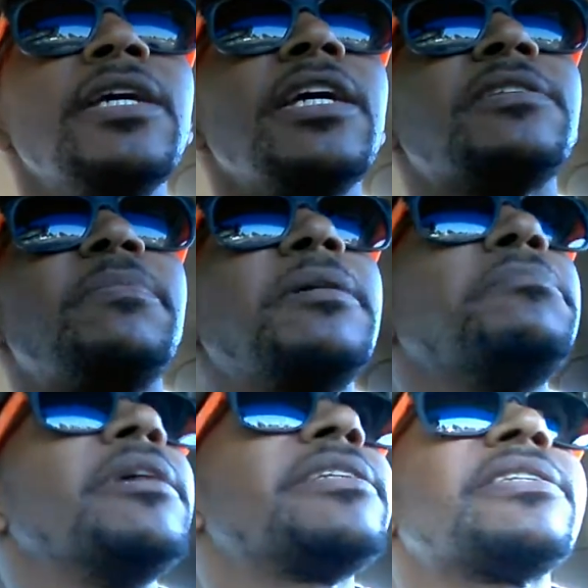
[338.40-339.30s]
It's been
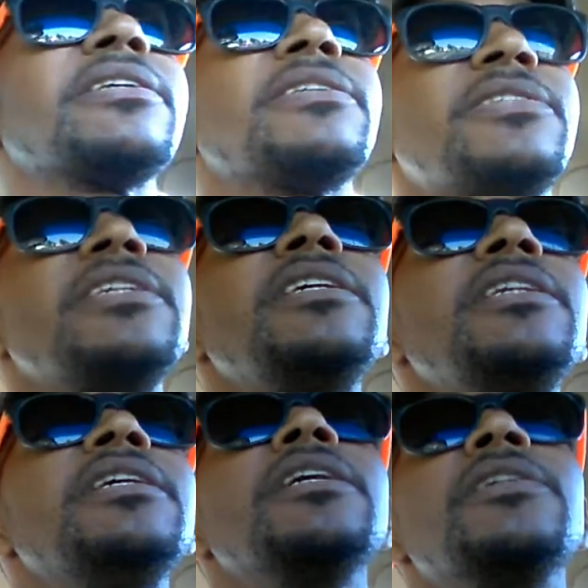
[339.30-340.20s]

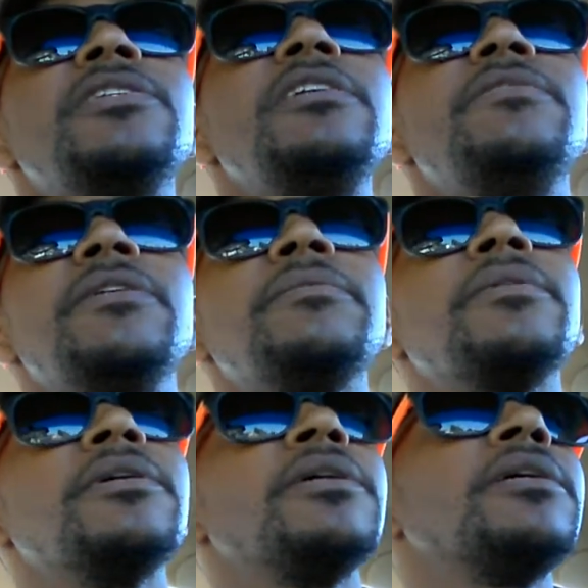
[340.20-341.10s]
must-see TV.
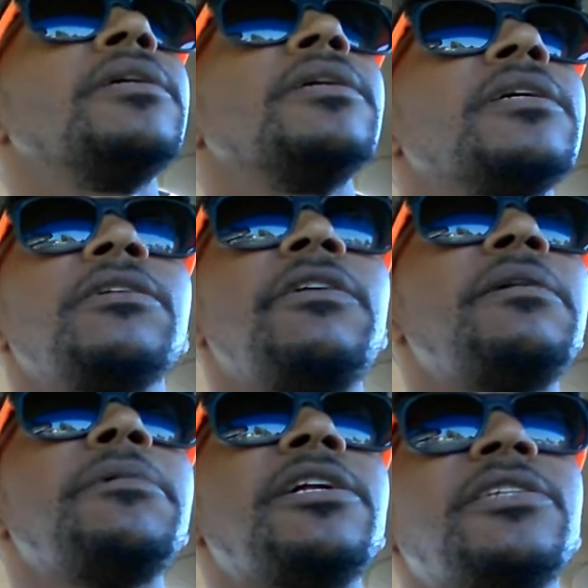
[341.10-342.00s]

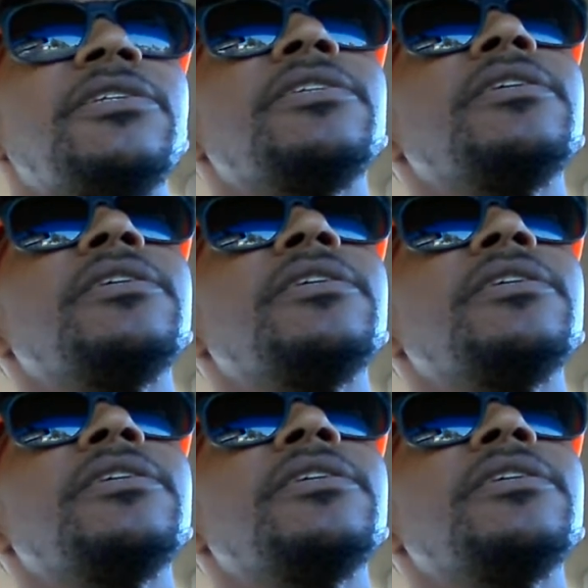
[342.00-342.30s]
Great matches.